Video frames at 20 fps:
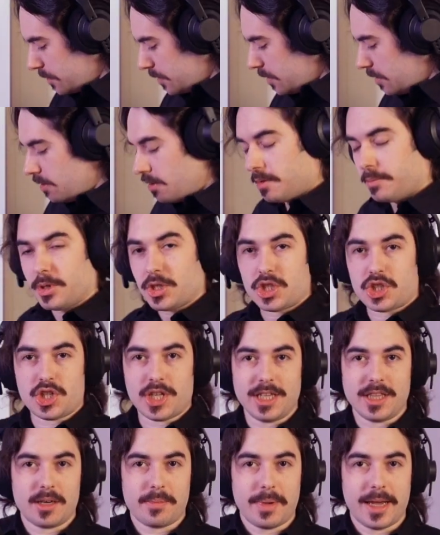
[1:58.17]
The
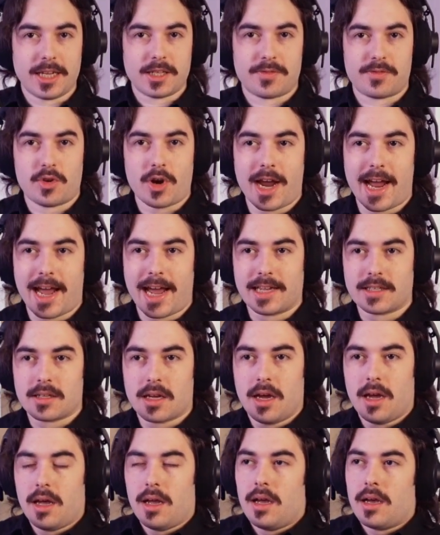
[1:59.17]
machine that makes fries,
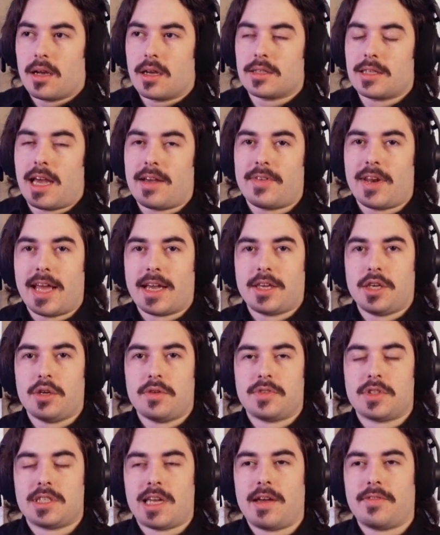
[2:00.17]
because I have an IQ of
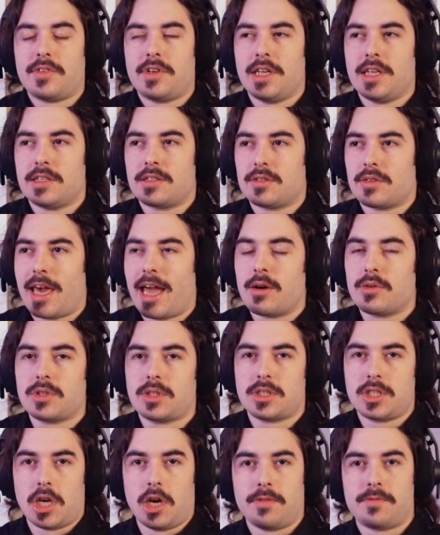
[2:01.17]
70, so that was
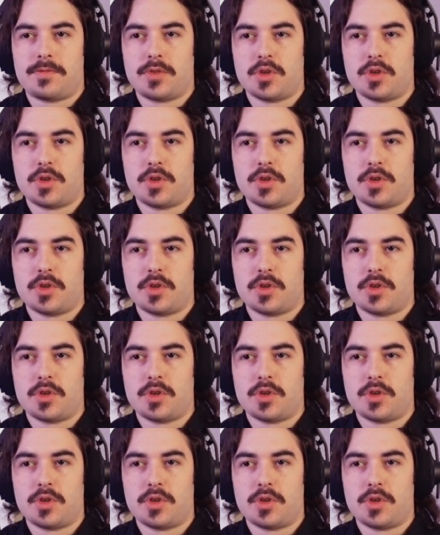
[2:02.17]
tough for